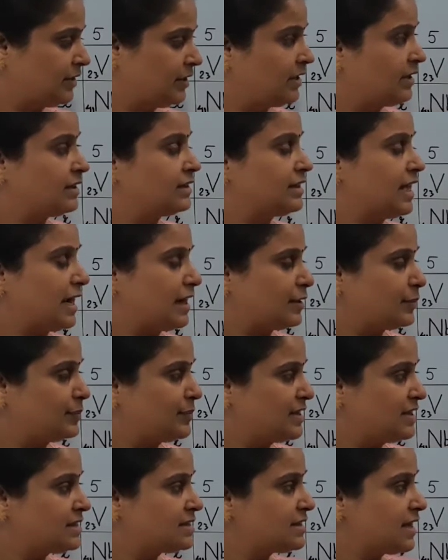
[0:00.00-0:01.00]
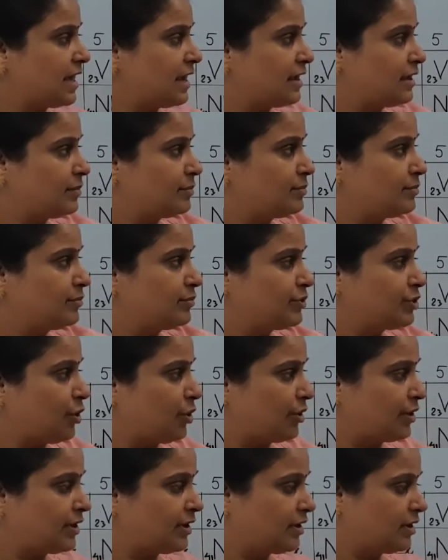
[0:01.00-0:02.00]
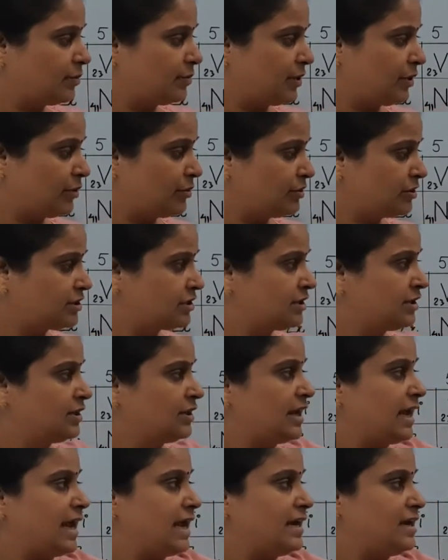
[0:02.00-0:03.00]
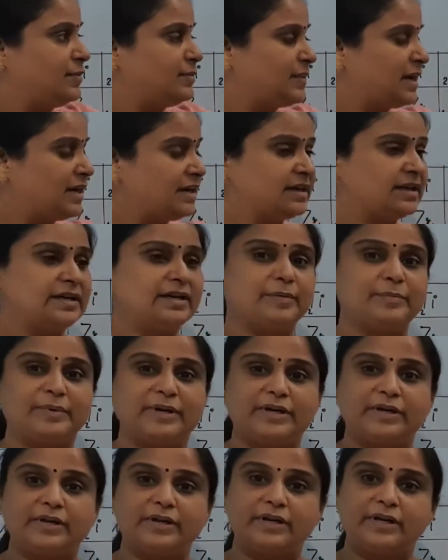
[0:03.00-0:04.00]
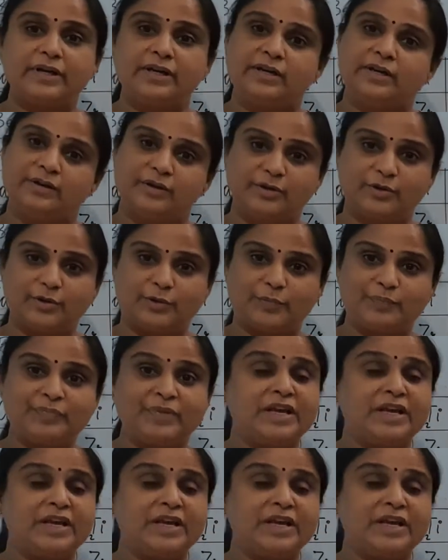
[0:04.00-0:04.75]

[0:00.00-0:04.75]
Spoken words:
that means I am talking about element in a particular group.